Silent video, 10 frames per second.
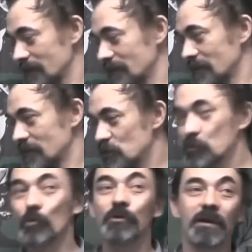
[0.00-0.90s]

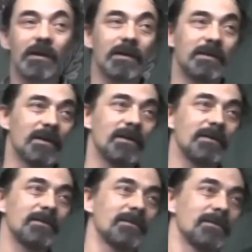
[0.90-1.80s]
So, the next
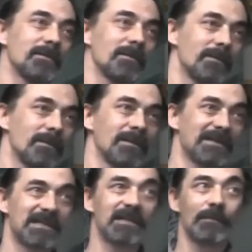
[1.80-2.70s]
question is,
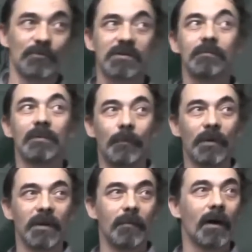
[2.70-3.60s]

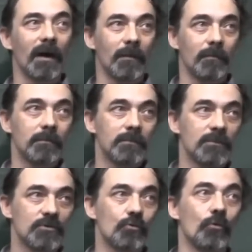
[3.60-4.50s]
what can be done
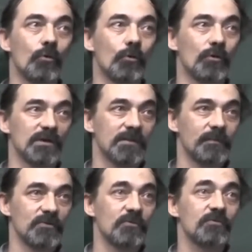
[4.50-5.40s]
if we understand
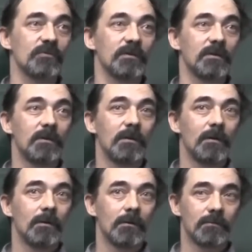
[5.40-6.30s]
that a
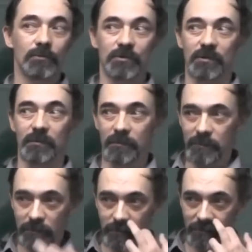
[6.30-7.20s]
threat
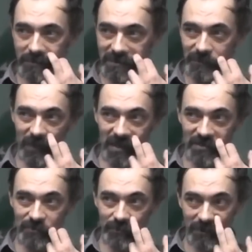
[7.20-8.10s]
exists?
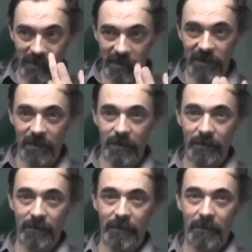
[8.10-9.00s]
And
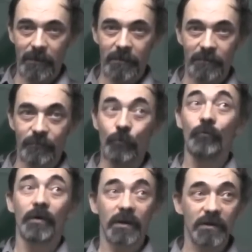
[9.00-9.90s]
people
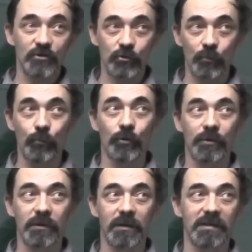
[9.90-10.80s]
often ask me,
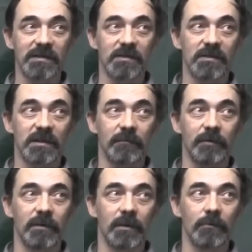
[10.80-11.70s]
are you
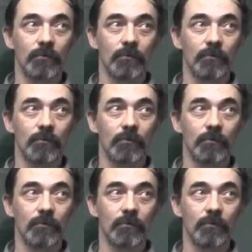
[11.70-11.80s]
sure